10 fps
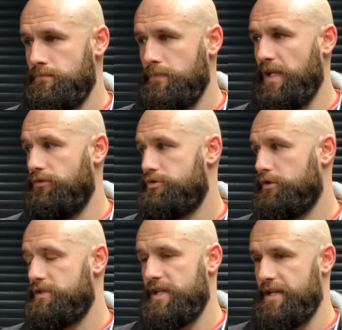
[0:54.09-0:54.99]
Well, the
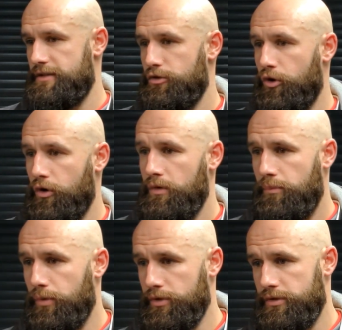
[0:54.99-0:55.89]
result says no,
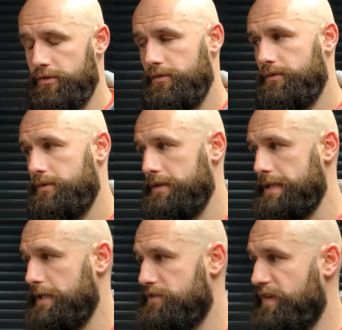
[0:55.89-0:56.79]
but
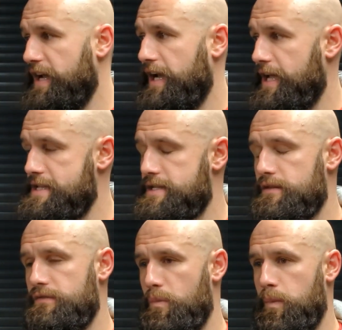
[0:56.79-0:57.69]
it's fine lines,
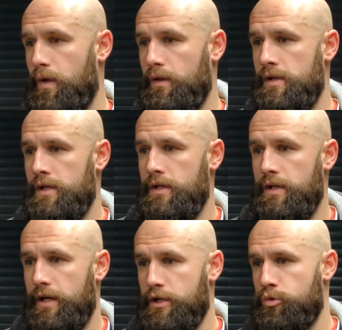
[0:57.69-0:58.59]
football,
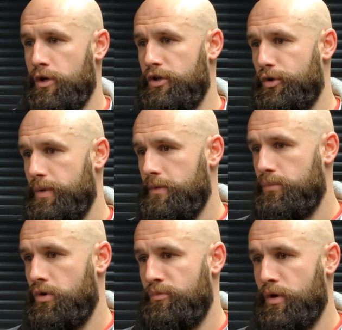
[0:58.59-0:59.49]
and it's what you do in
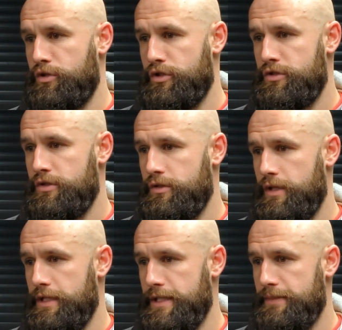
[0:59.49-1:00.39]
both boxes.
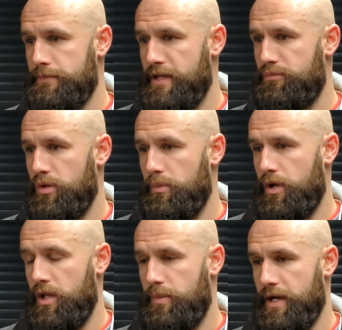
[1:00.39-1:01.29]
They put the
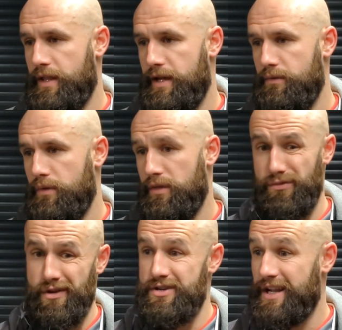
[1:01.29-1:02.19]
ball in the back of the net with
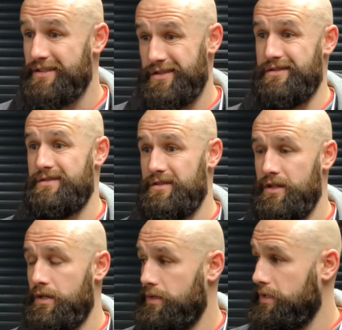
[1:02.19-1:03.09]
3 chances.
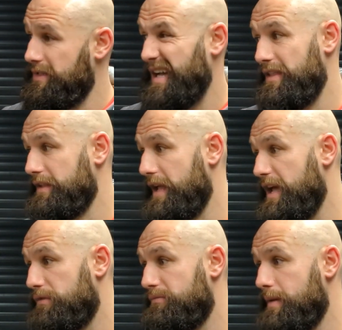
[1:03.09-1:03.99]
I think they
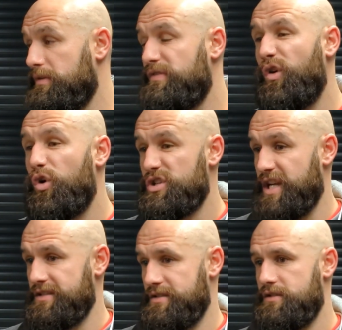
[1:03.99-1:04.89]
had 4
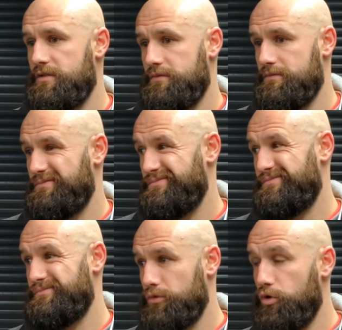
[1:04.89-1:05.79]
chances,
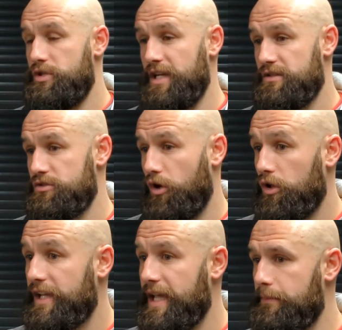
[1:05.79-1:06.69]
good chances
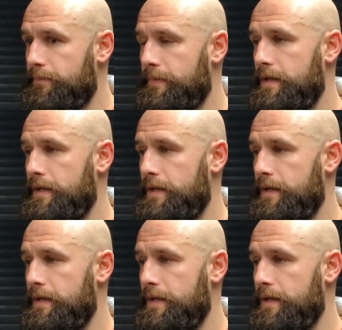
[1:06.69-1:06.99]
all game.